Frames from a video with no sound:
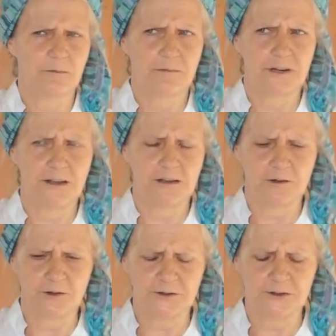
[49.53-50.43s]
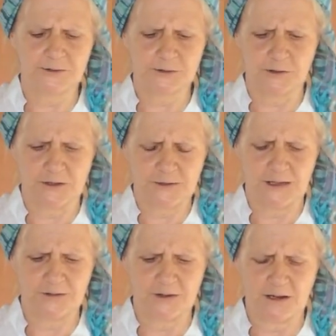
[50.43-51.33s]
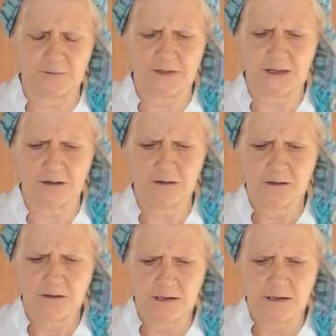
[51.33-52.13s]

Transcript: But I also saw at that time that